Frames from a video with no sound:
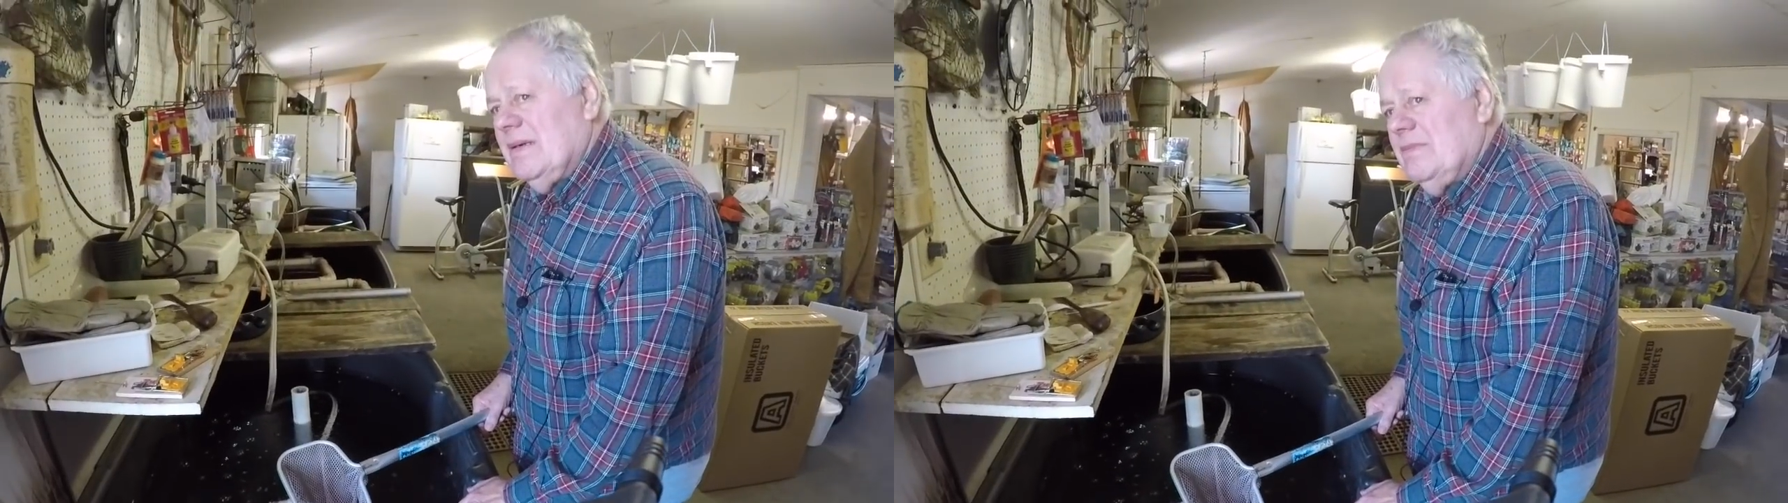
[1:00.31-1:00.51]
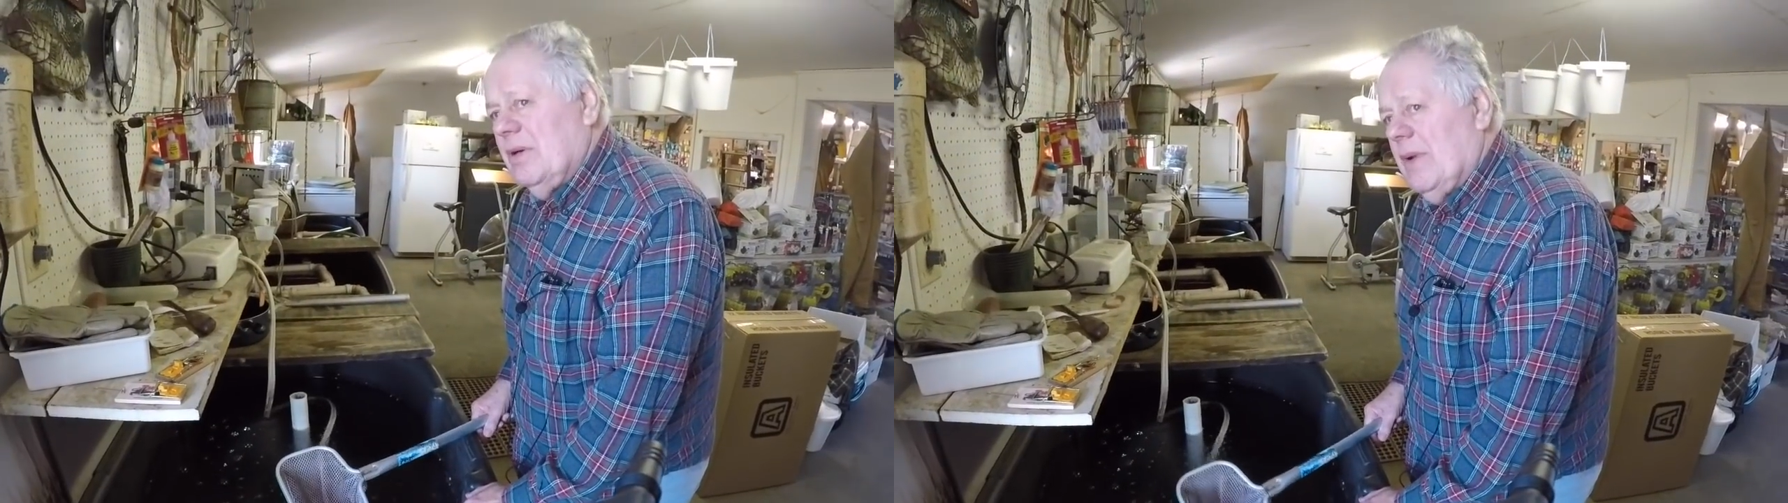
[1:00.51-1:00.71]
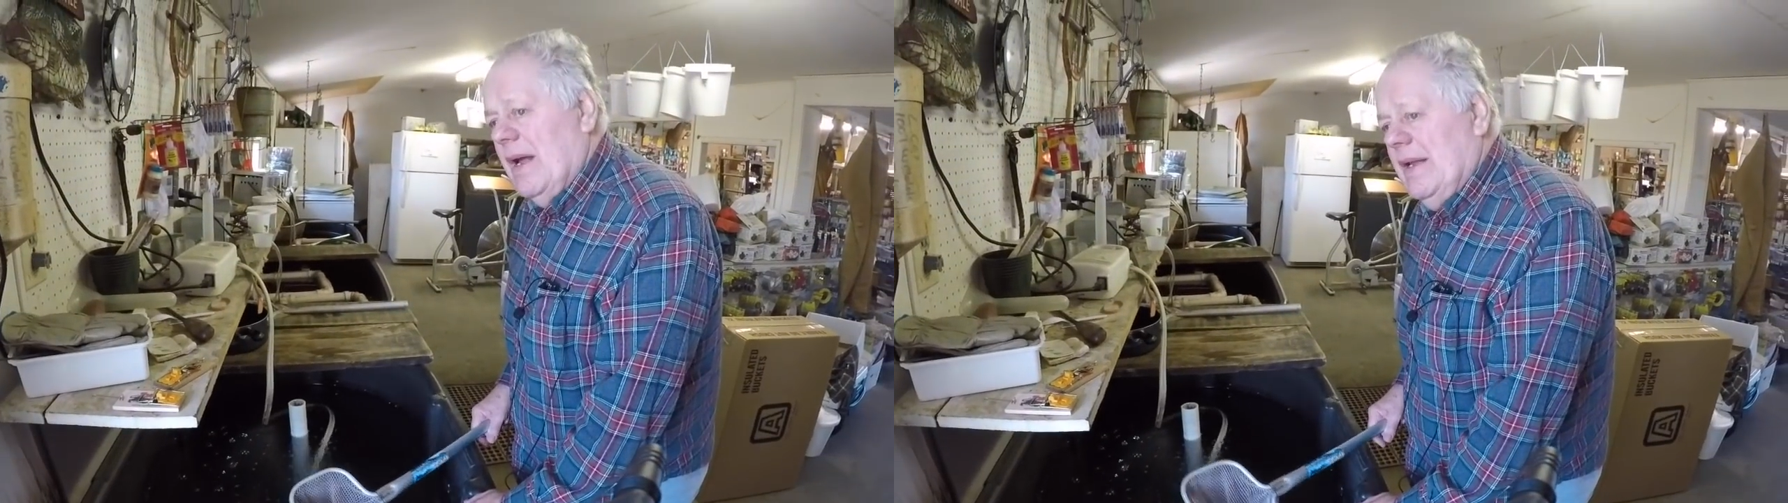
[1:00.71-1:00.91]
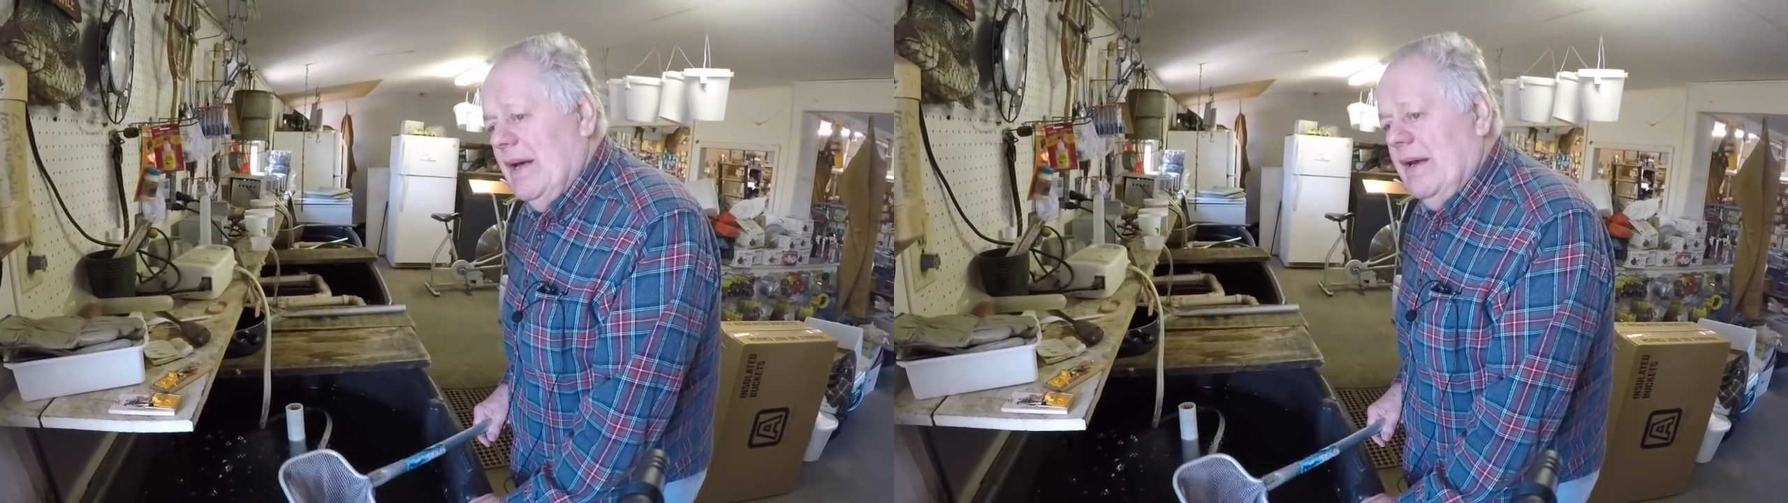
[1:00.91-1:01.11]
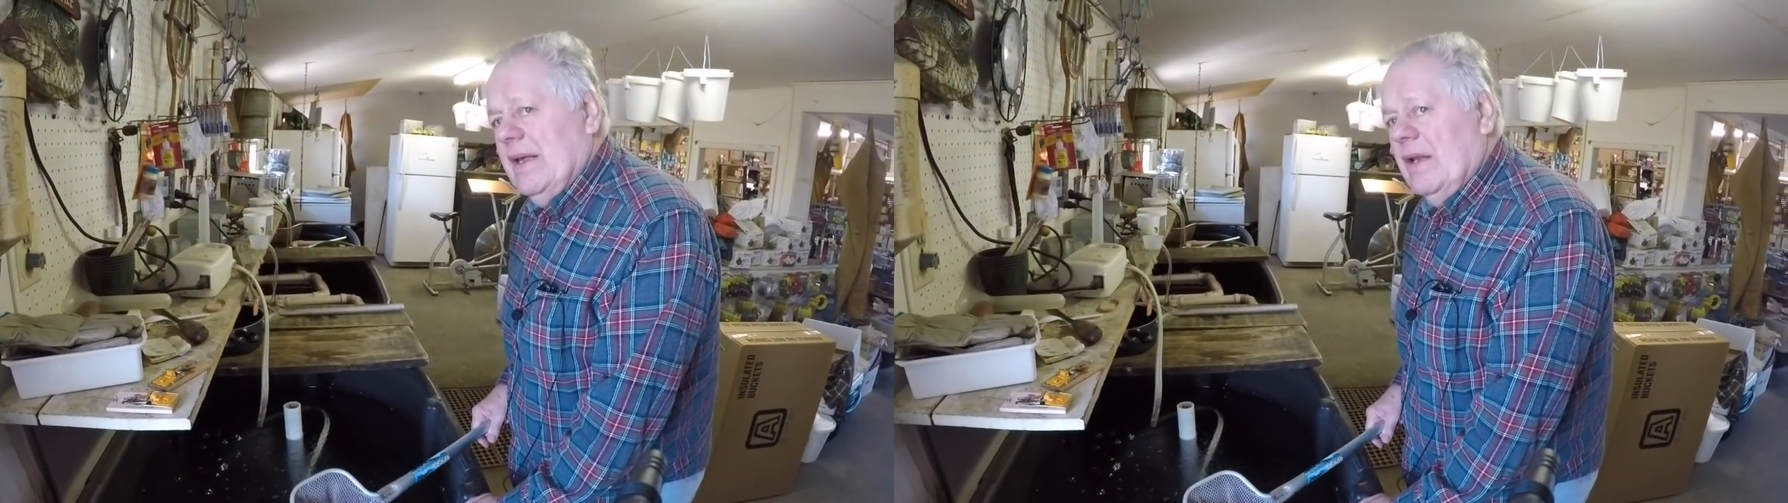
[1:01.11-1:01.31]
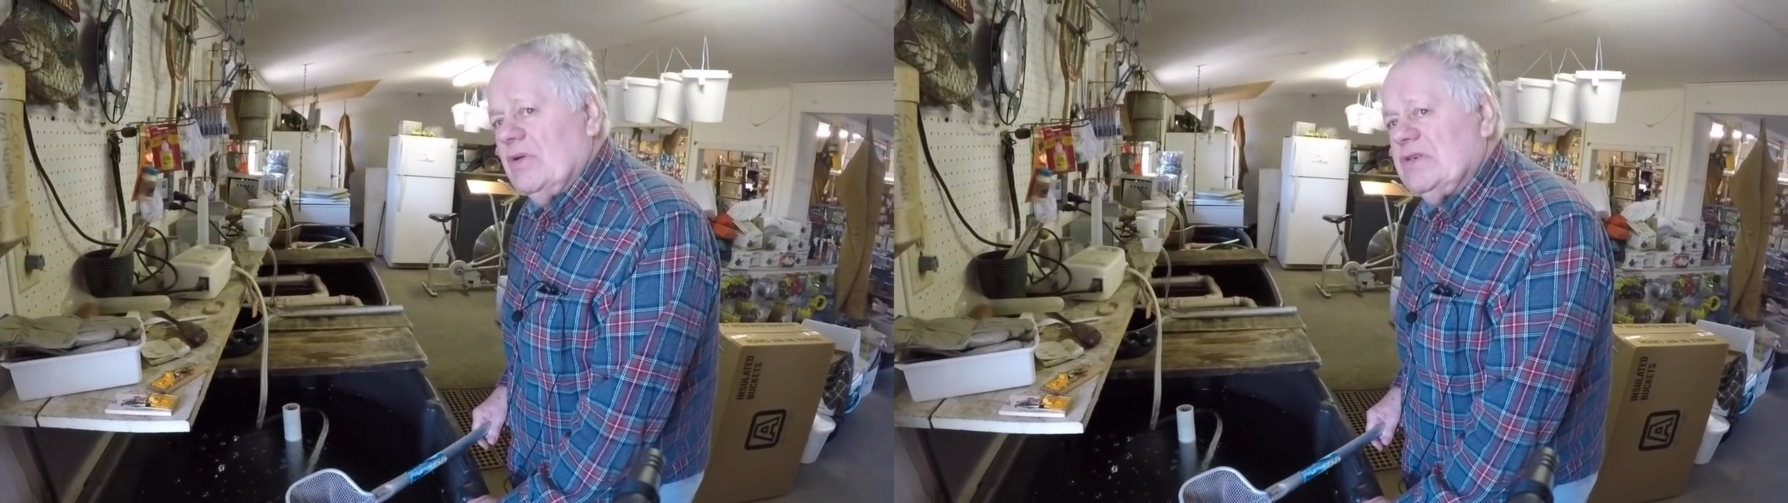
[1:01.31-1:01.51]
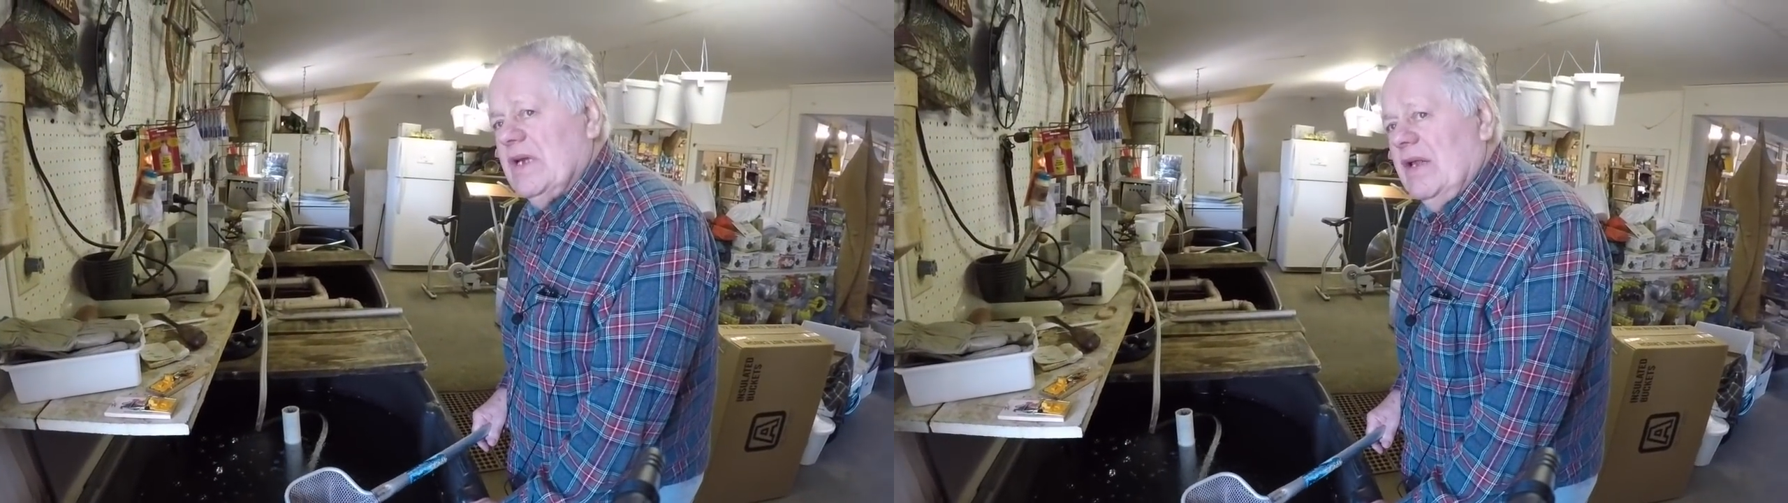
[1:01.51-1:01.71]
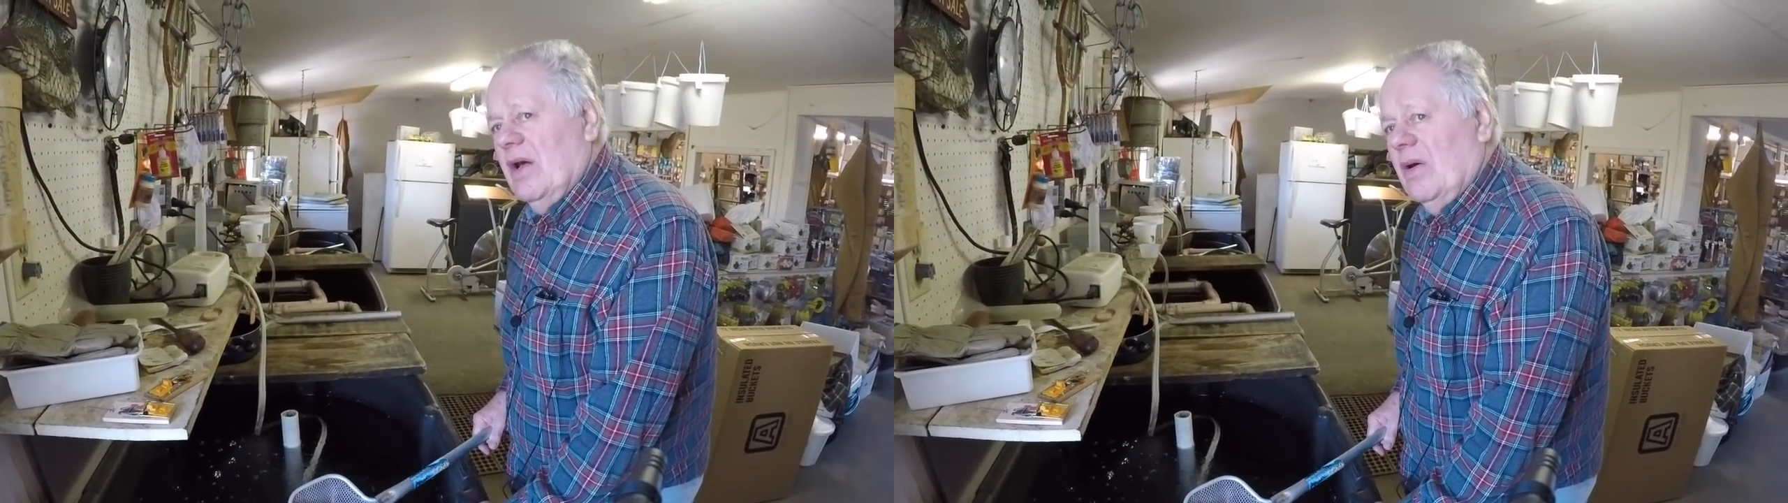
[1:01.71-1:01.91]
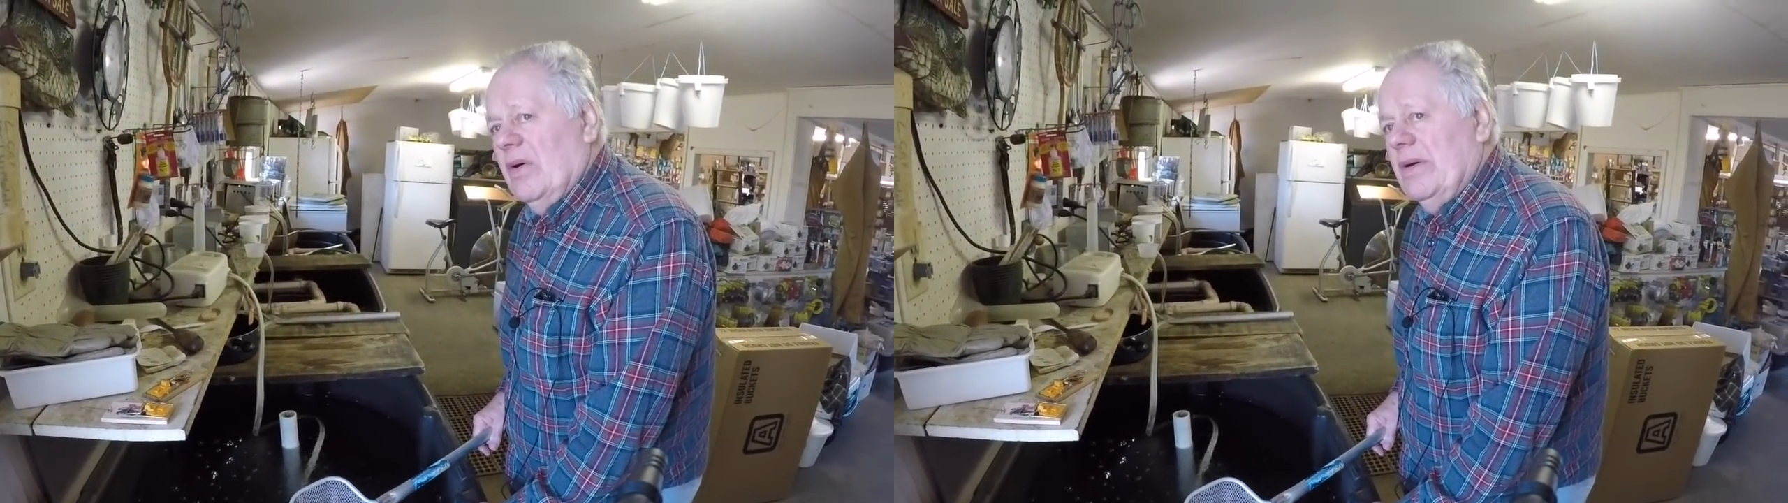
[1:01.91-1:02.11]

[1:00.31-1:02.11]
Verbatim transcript: but right now I ain't got no say at all